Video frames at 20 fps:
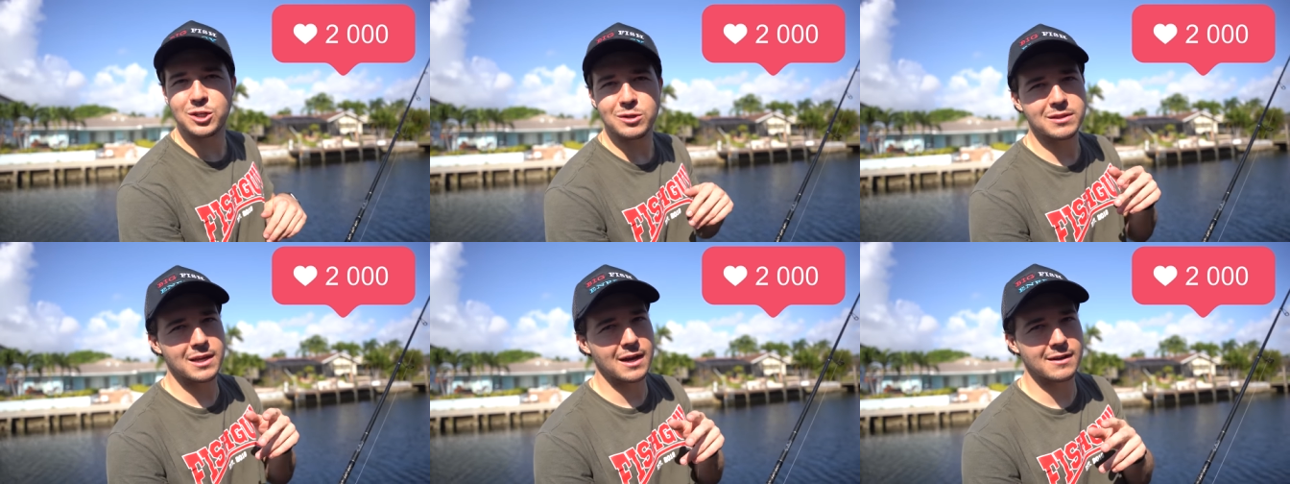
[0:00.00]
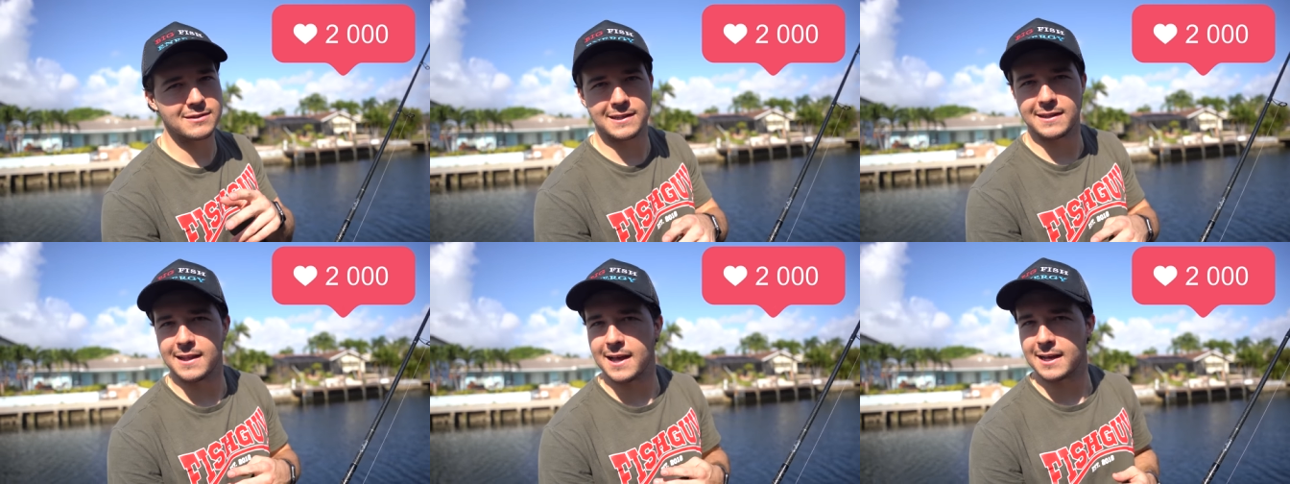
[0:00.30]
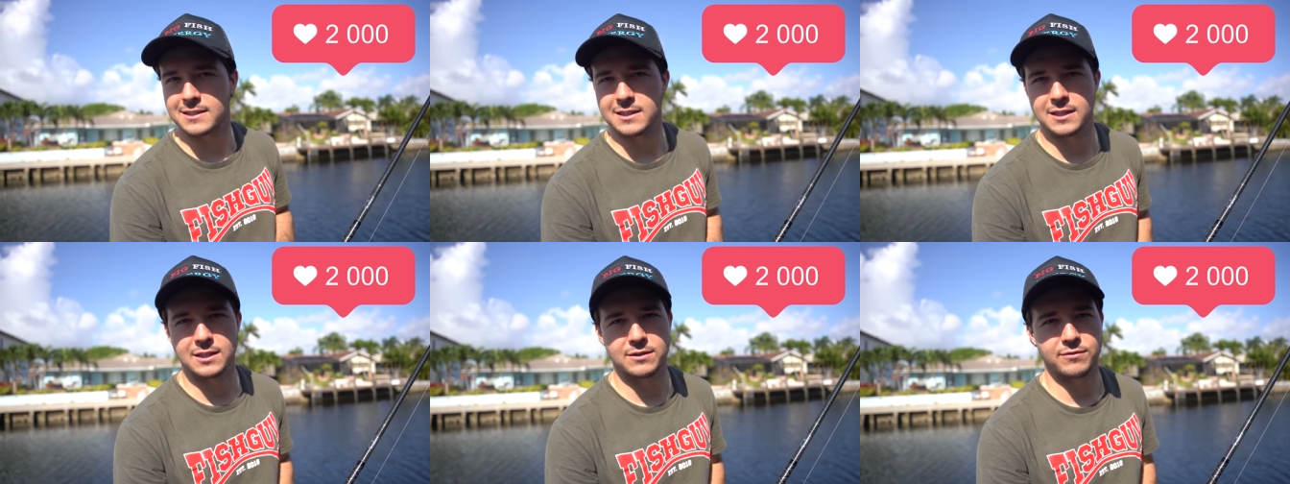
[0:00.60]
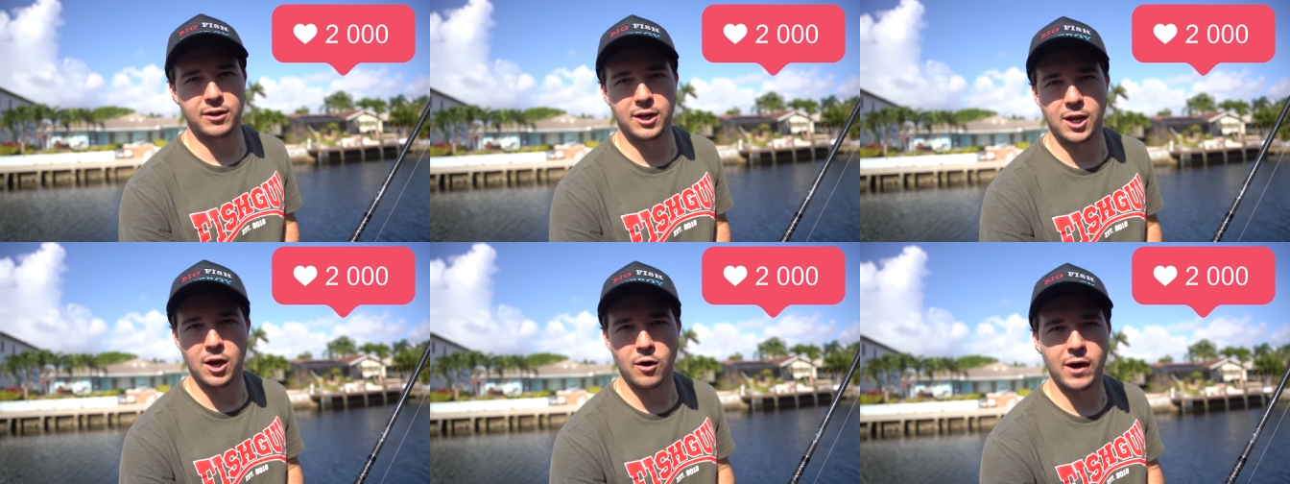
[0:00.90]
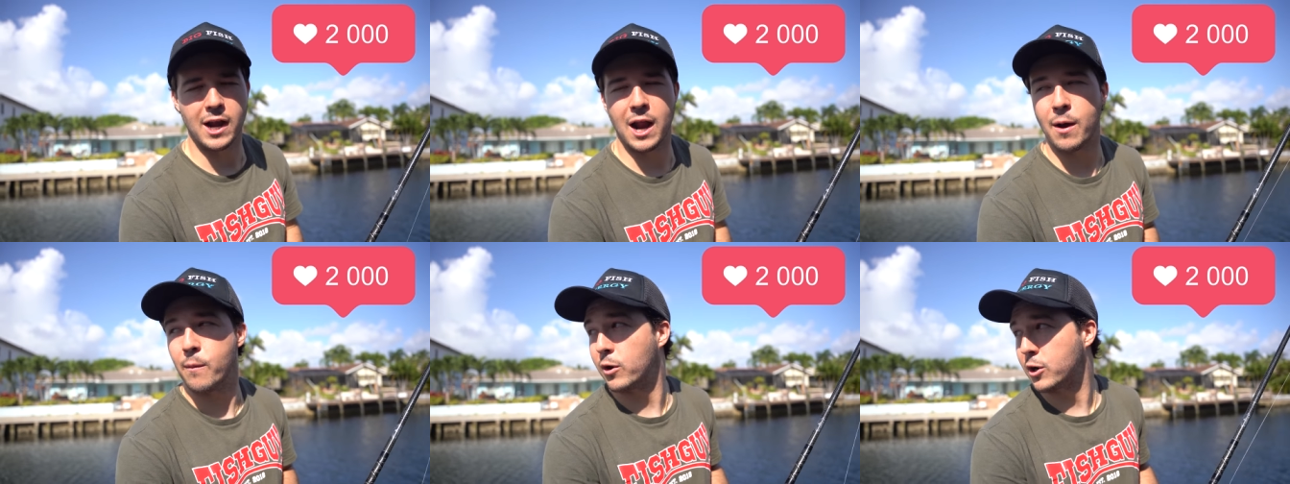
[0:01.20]
2,000 likes on this video,
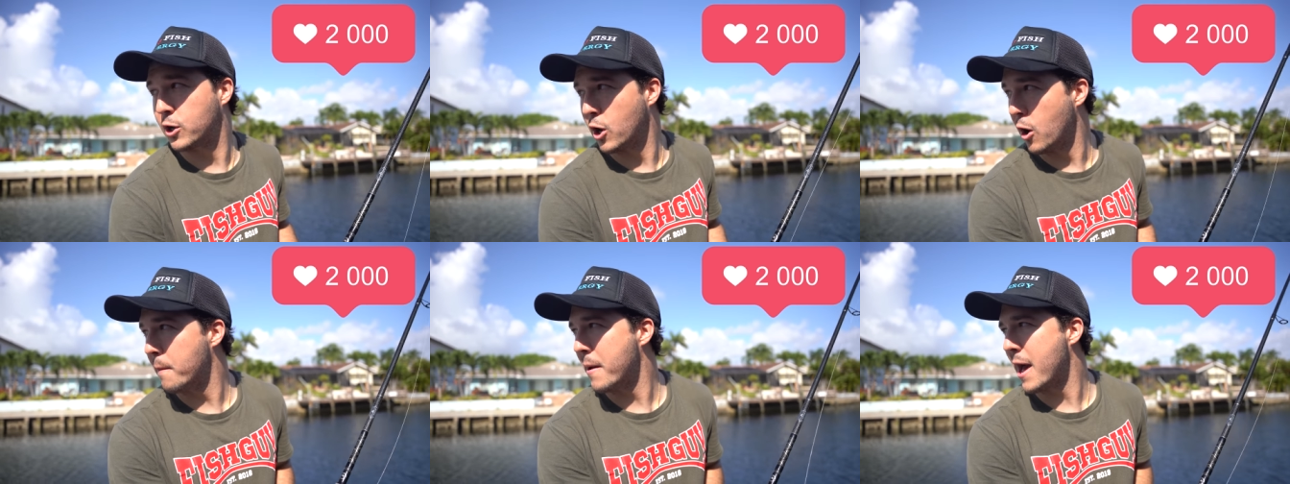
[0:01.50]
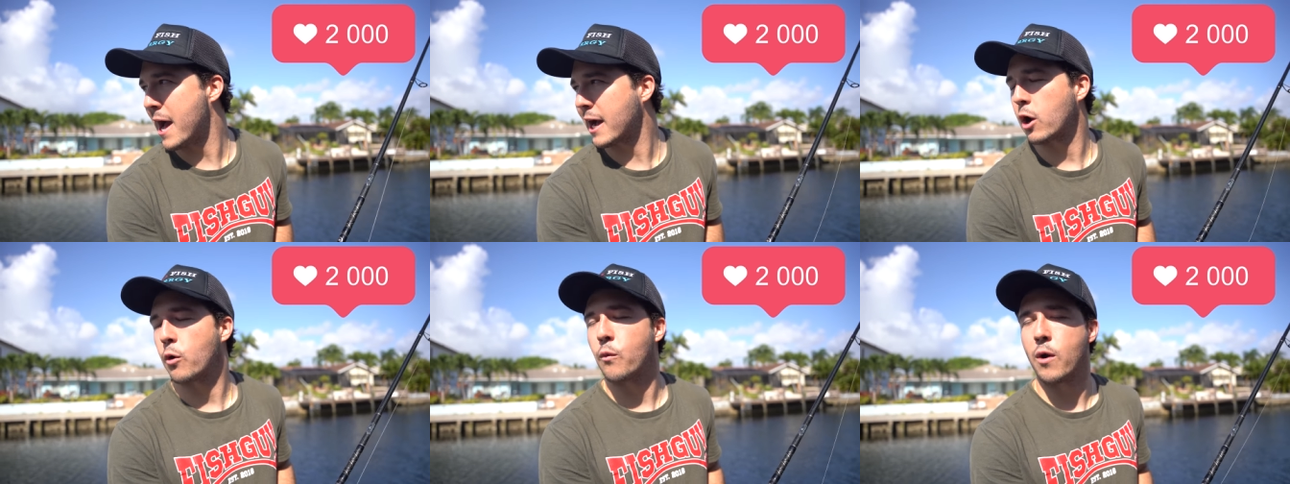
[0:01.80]
and I will go back